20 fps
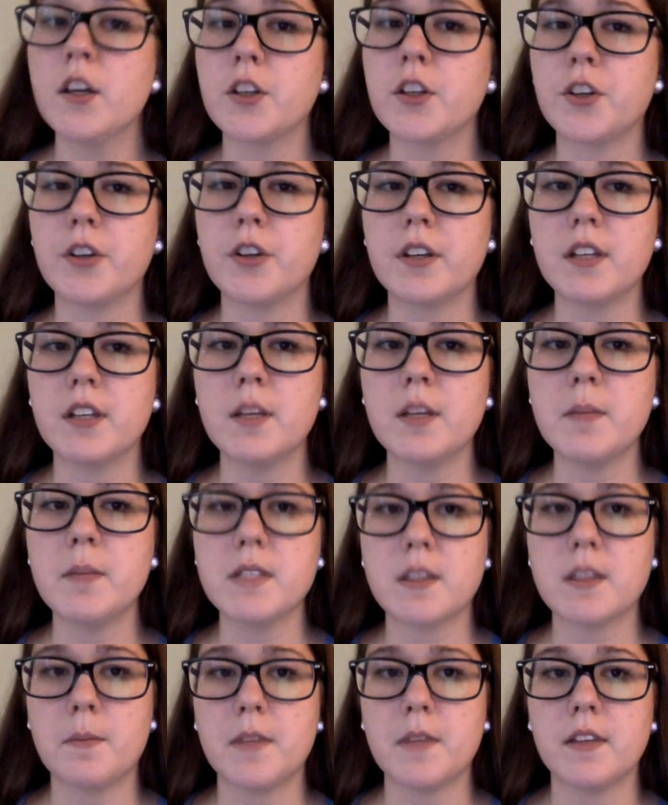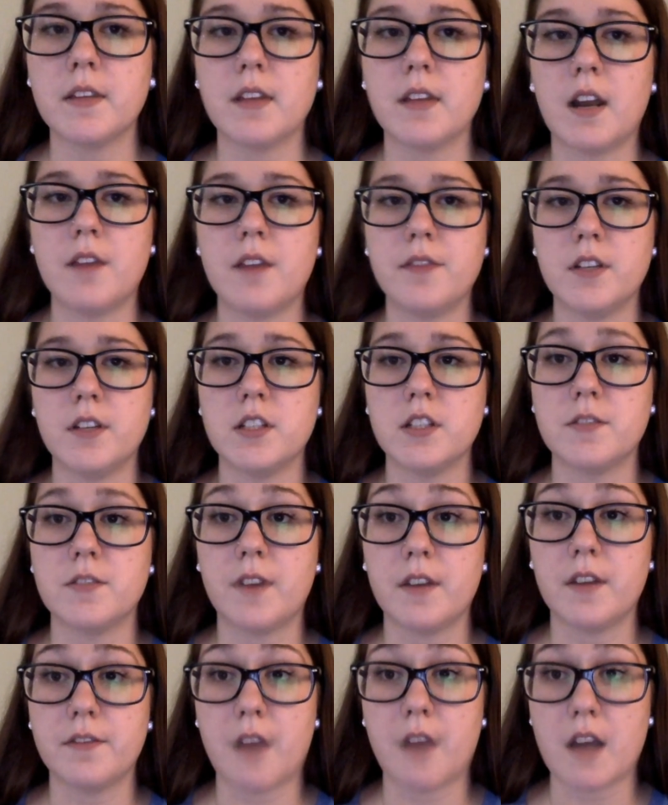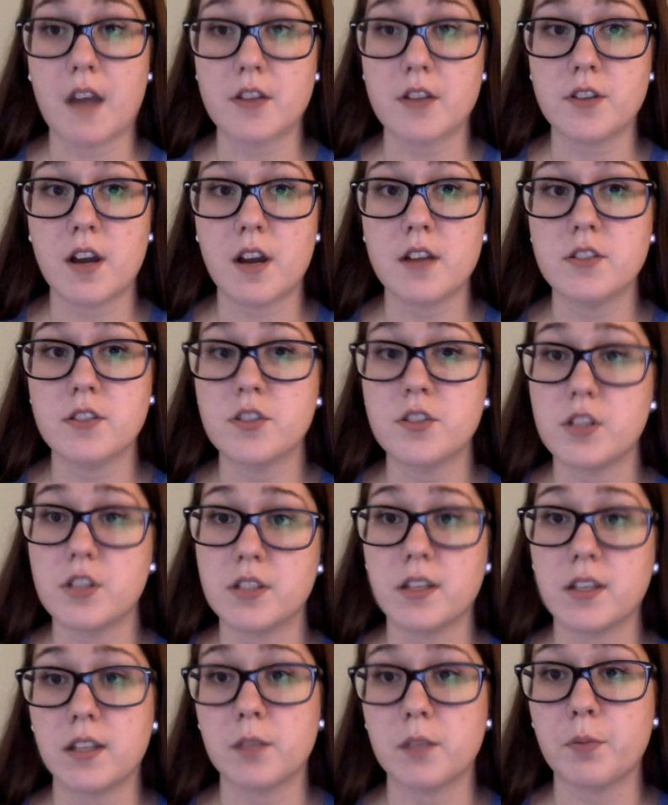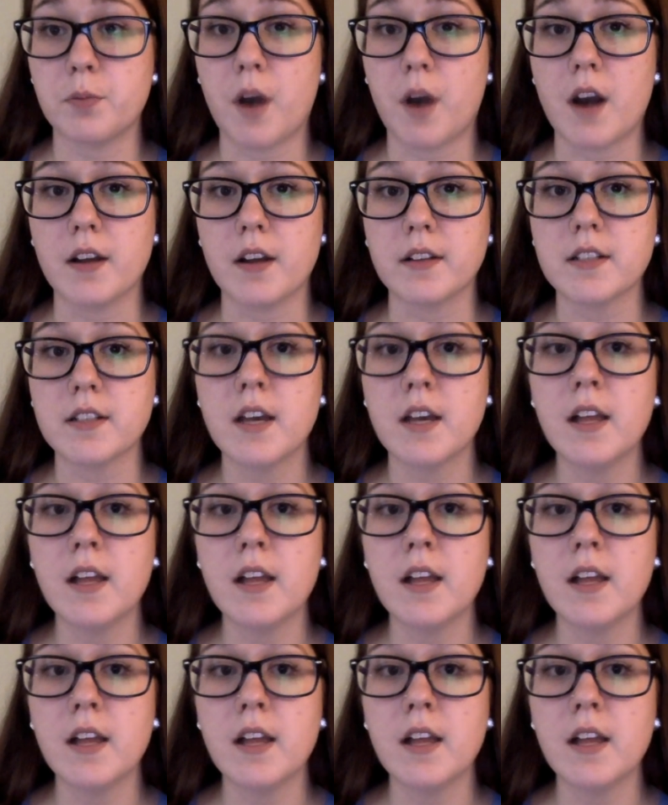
Curriculum is something that I feel is very factorized, just like the product.